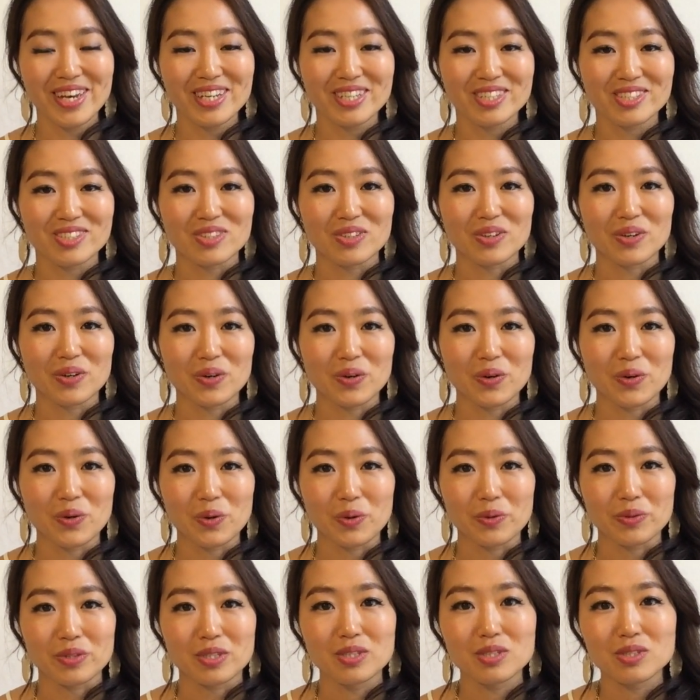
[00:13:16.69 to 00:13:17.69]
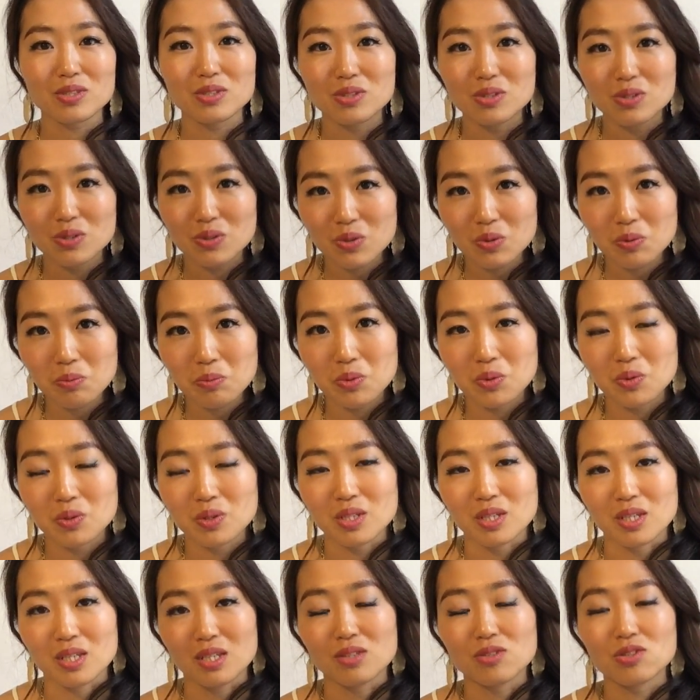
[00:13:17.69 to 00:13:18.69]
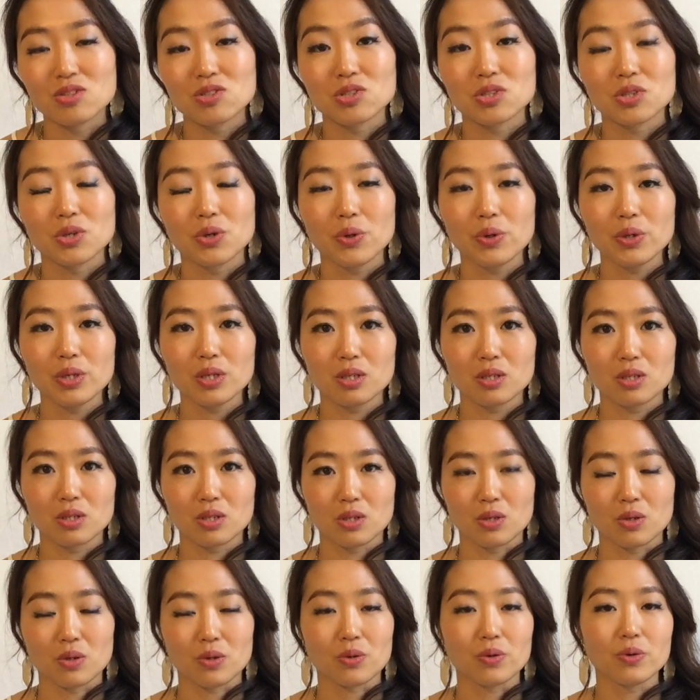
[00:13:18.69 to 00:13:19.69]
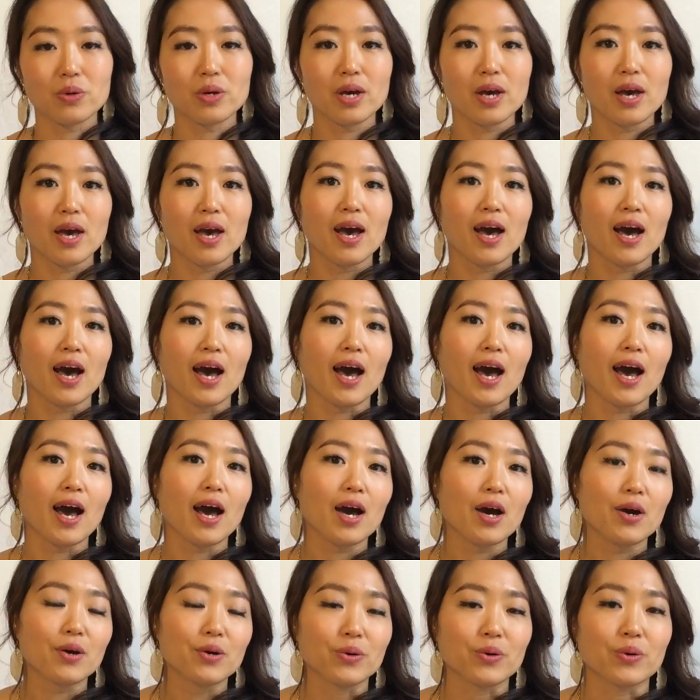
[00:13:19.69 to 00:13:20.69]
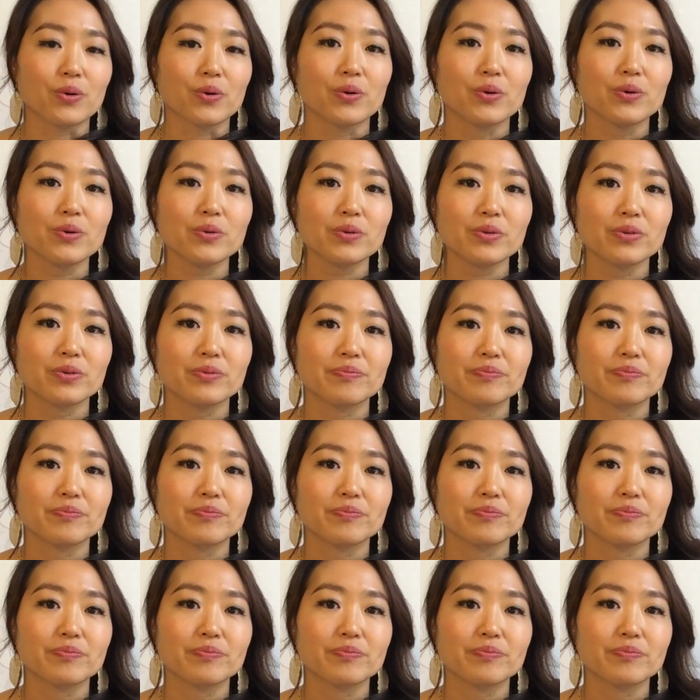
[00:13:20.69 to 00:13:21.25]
So this new moon is showing you how